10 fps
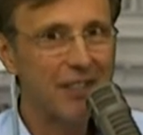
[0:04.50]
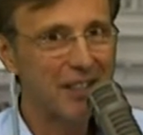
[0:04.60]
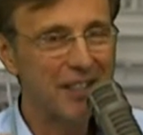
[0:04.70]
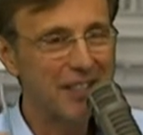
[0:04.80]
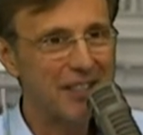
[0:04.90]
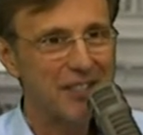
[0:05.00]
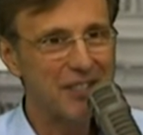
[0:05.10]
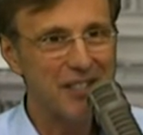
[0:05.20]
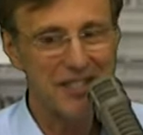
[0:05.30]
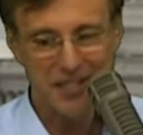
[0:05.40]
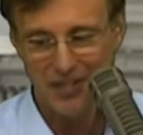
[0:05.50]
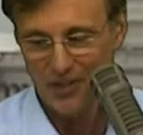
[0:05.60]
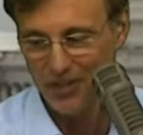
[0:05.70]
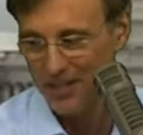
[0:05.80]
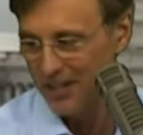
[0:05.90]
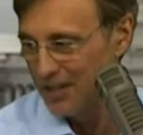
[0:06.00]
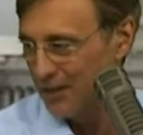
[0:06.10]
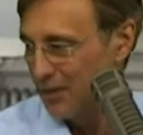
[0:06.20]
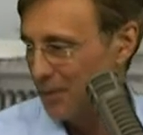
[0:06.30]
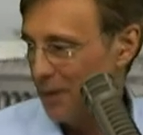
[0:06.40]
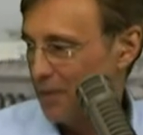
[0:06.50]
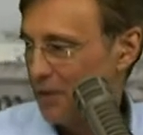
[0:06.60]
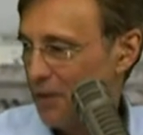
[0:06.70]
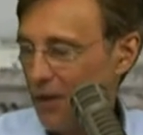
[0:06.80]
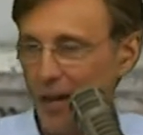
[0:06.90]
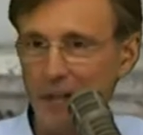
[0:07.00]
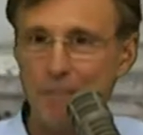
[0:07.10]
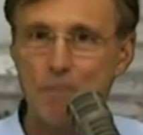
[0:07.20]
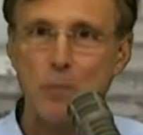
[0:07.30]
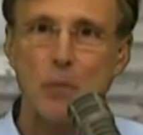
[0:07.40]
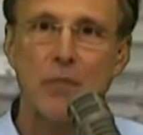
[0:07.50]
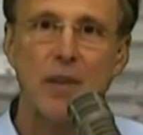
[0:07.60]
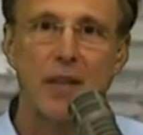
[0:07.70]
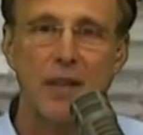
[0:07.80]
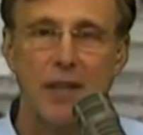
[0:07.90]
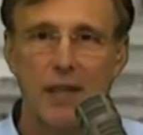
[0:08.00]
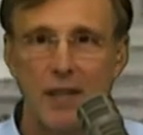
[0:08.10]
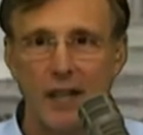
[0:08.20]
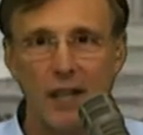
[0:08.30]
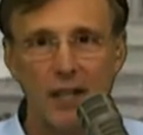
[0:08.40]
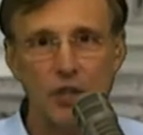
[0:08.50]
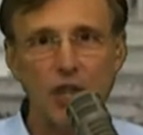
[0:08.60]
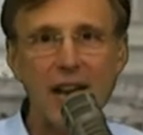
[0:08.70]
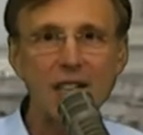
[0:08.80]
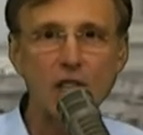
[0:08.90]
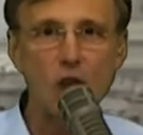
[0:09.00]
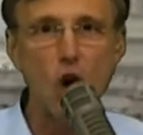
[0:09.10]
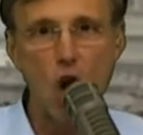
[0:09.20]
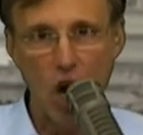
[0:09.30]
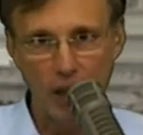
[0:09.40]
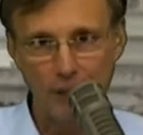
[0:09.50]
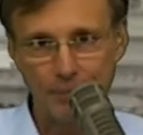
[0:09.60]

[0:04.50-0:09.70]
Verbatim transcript: very interesting story in the news. Maybe you caught it. Uh, John DeLong.